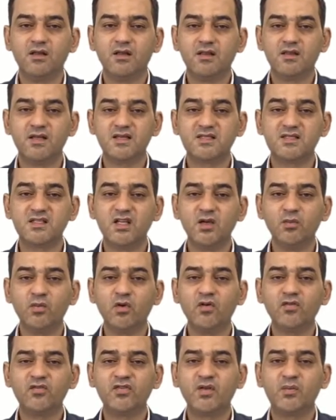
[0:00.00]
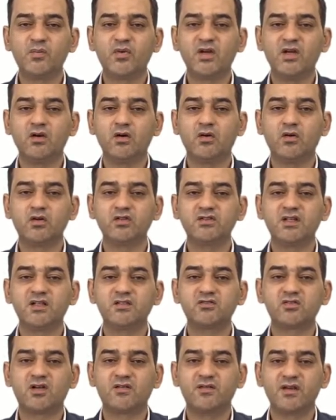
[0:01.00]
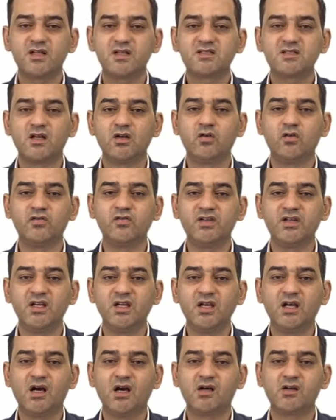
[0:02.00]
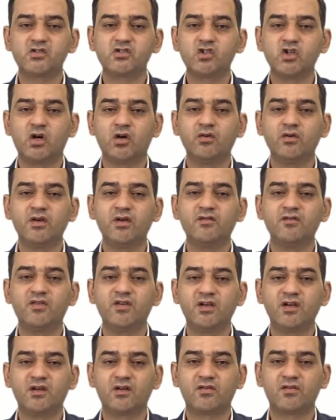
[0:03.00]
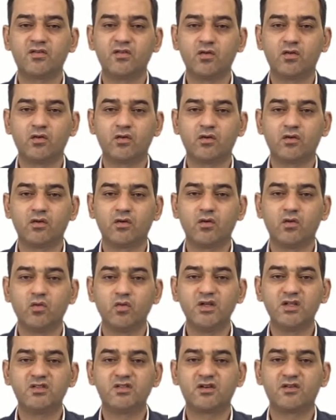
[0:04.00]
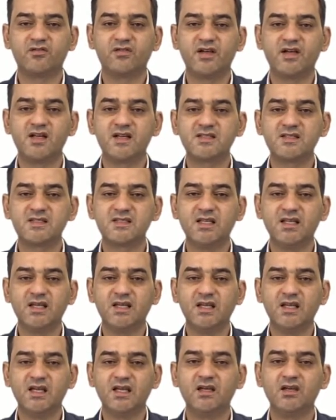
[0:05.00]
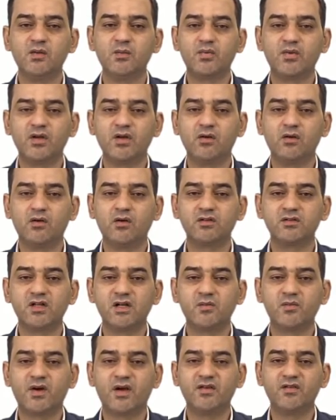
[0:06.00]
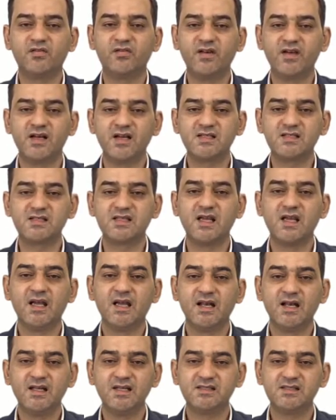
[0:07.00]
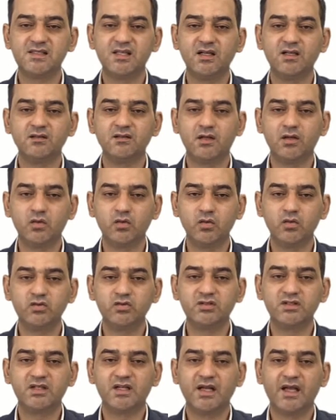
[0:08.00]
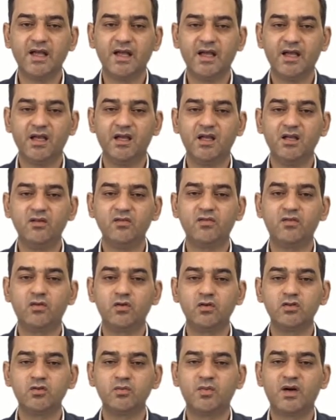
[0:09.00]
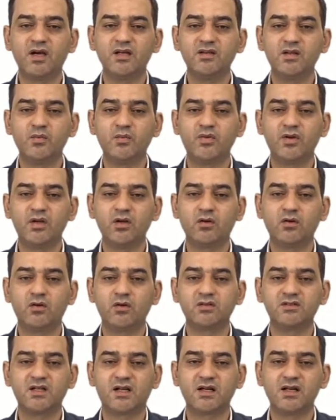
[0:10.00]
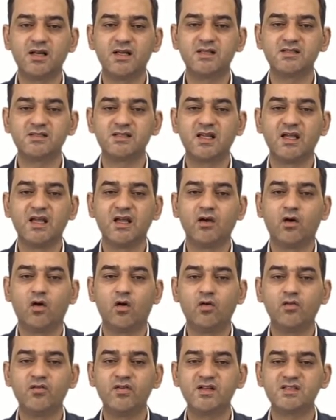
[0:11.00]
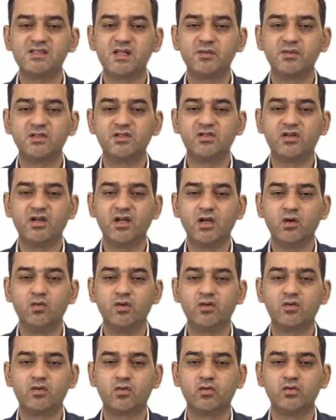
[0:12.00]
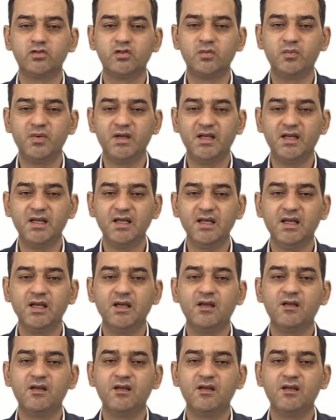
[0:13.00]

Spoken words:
The steps of the pre-order traversal of T are shown in figure 4. We traverse T in pre-order by first listing the root A, followed by the pre-order list of the subtree with root B,